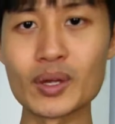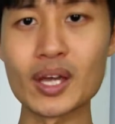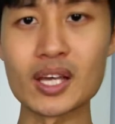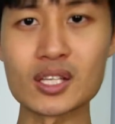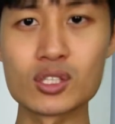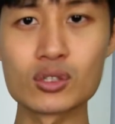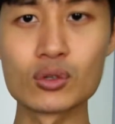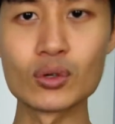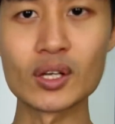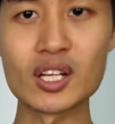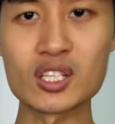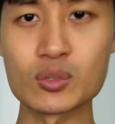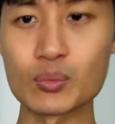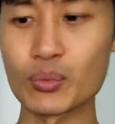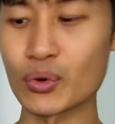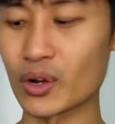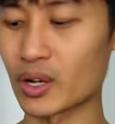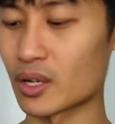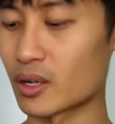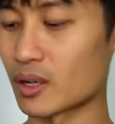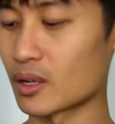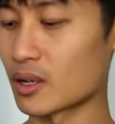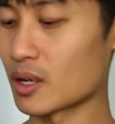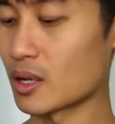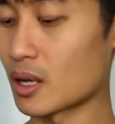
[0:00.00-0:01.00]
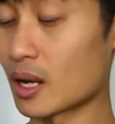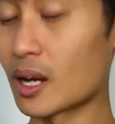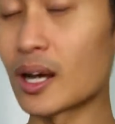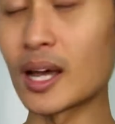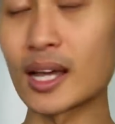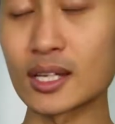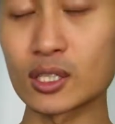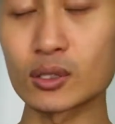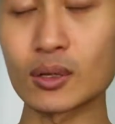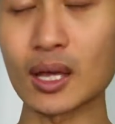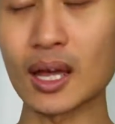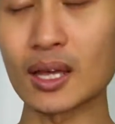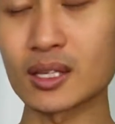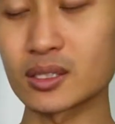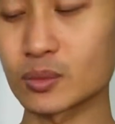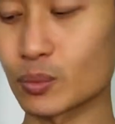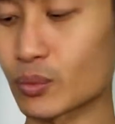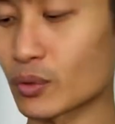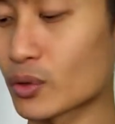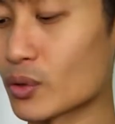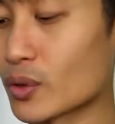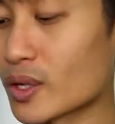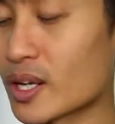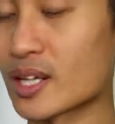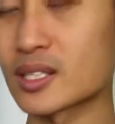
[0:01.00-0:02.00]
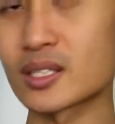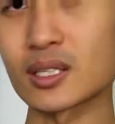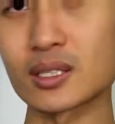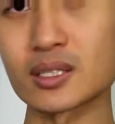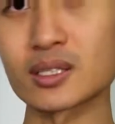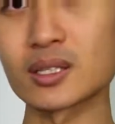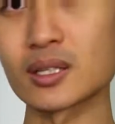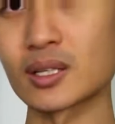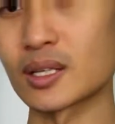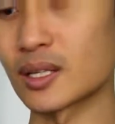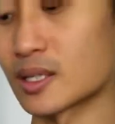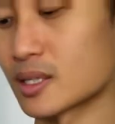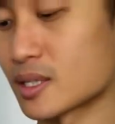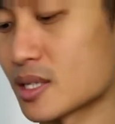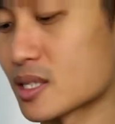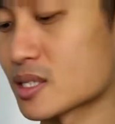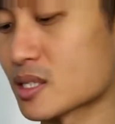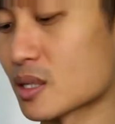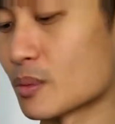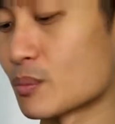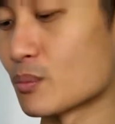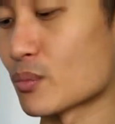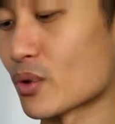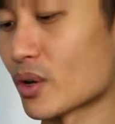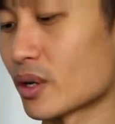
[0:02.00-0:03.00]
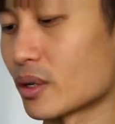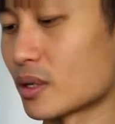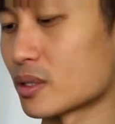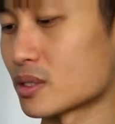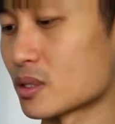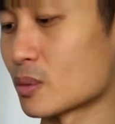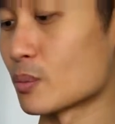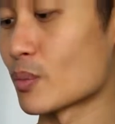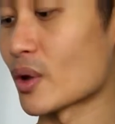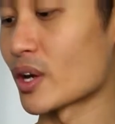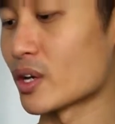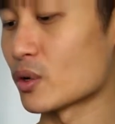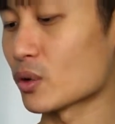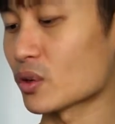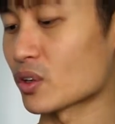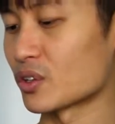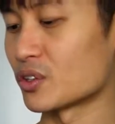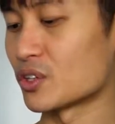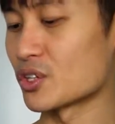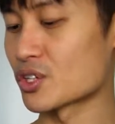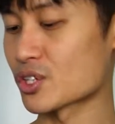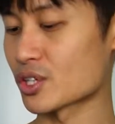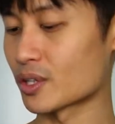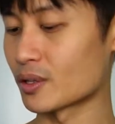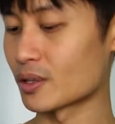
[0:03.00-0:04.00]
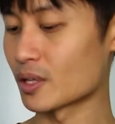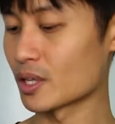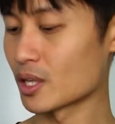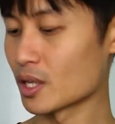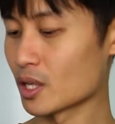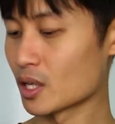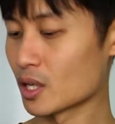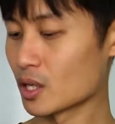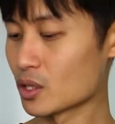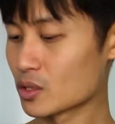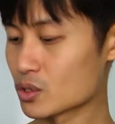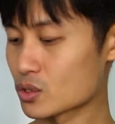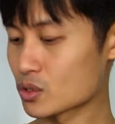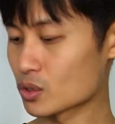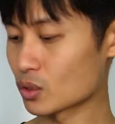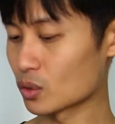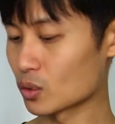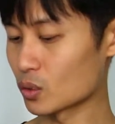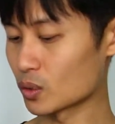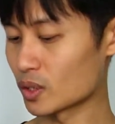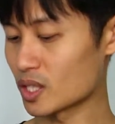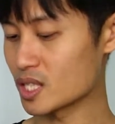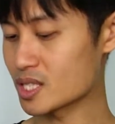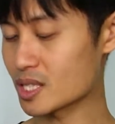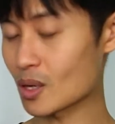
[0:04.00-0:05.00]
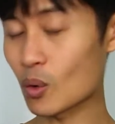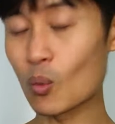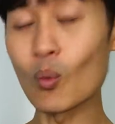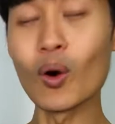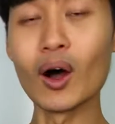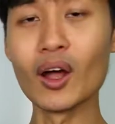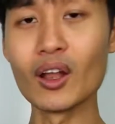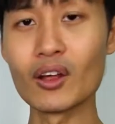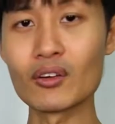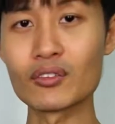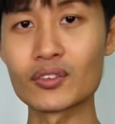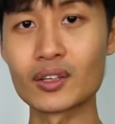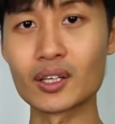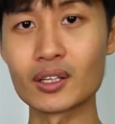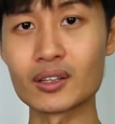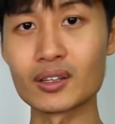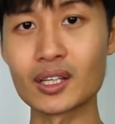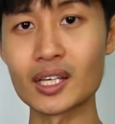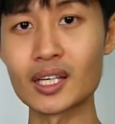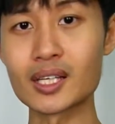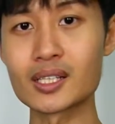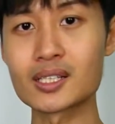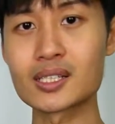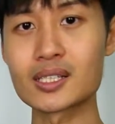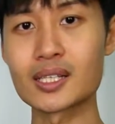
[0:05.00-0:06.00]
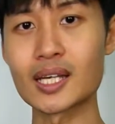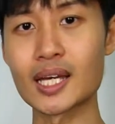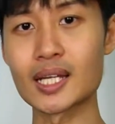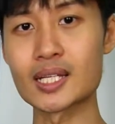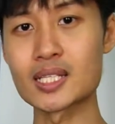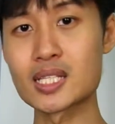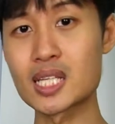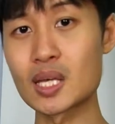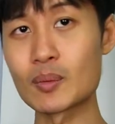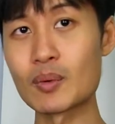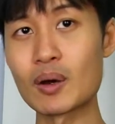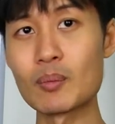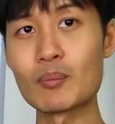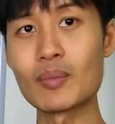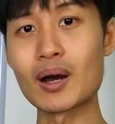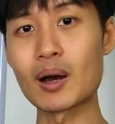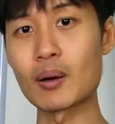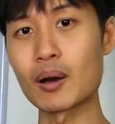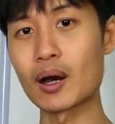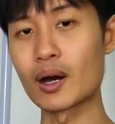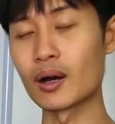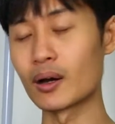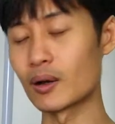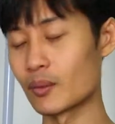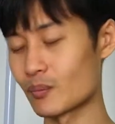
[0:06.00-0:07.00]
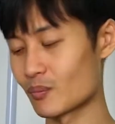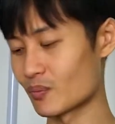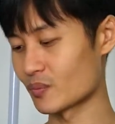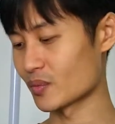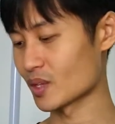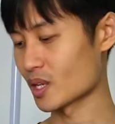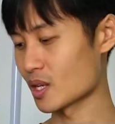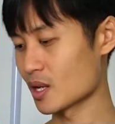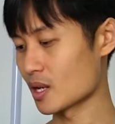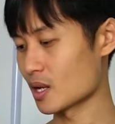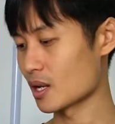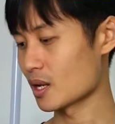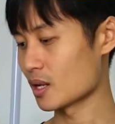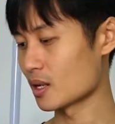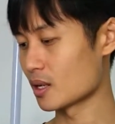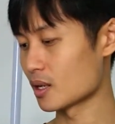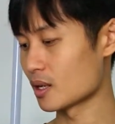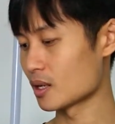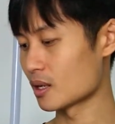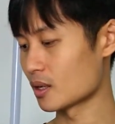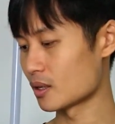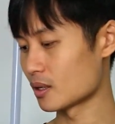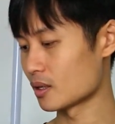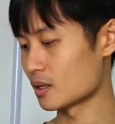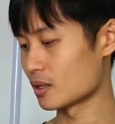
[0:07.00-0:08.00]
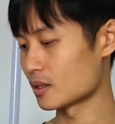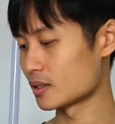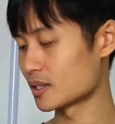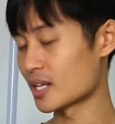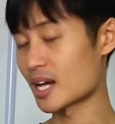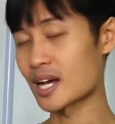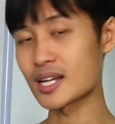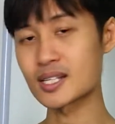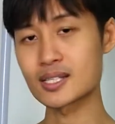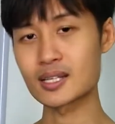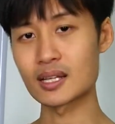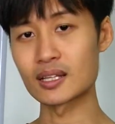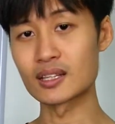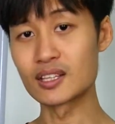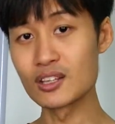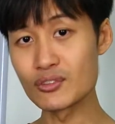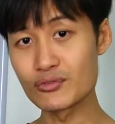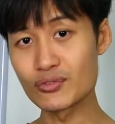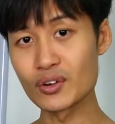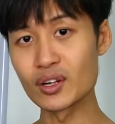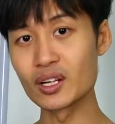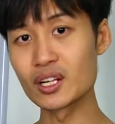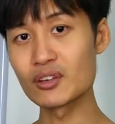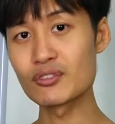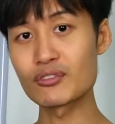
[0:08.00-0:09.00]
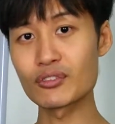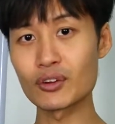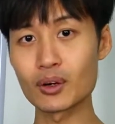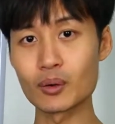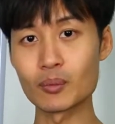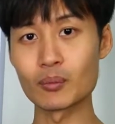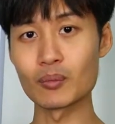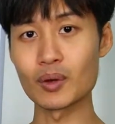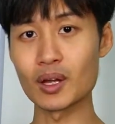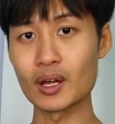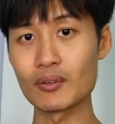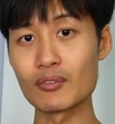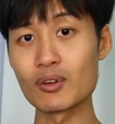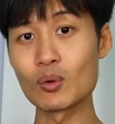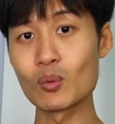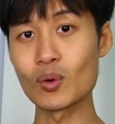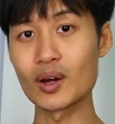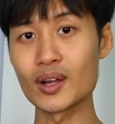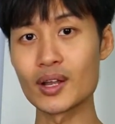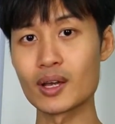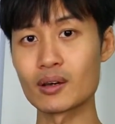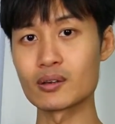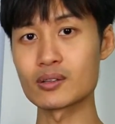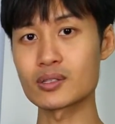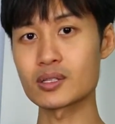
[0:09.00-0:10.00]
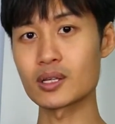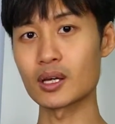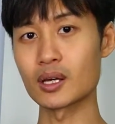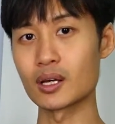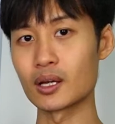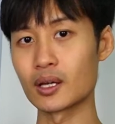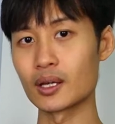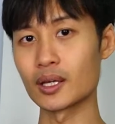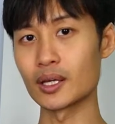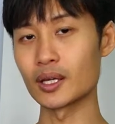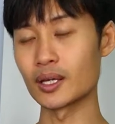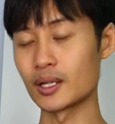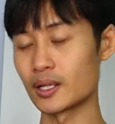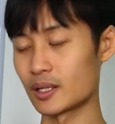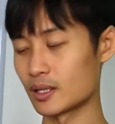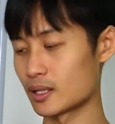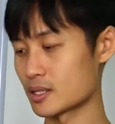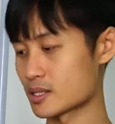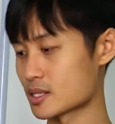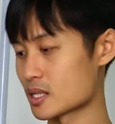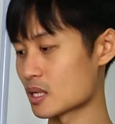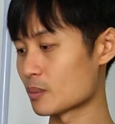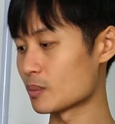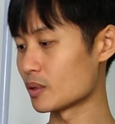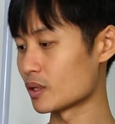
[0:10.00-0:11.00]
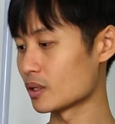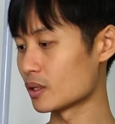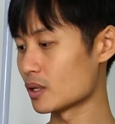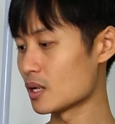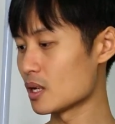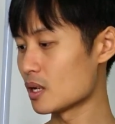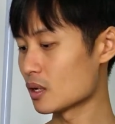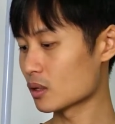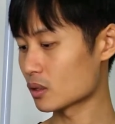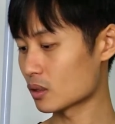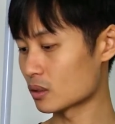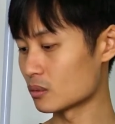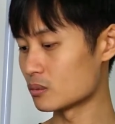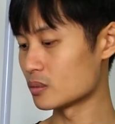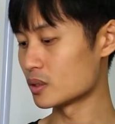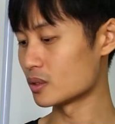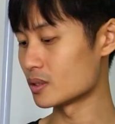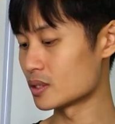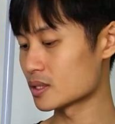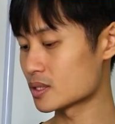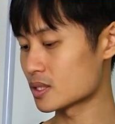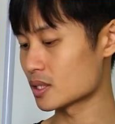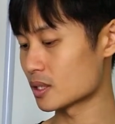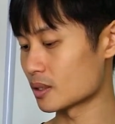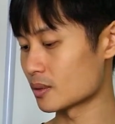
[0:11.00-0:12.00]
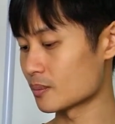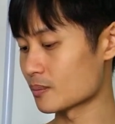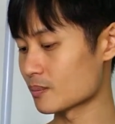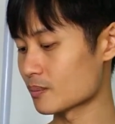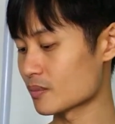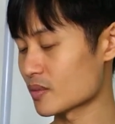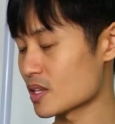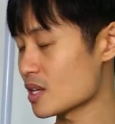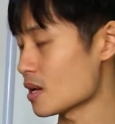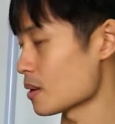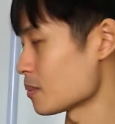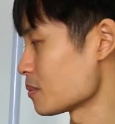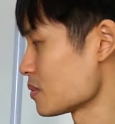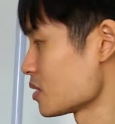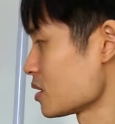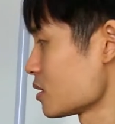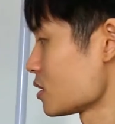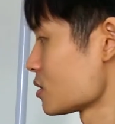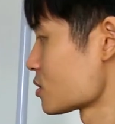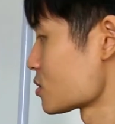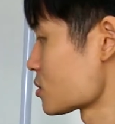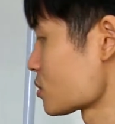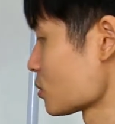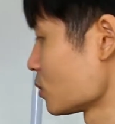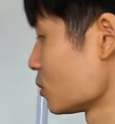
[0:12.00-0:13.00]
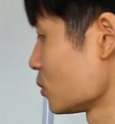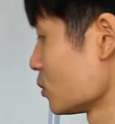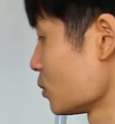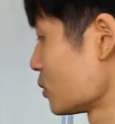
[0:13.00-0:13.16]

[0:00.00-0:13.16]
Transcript: as good as as good as it is in brand new condition. So these are one of the things that SaberMach does differently from everyone else in the saber community. Yeah. So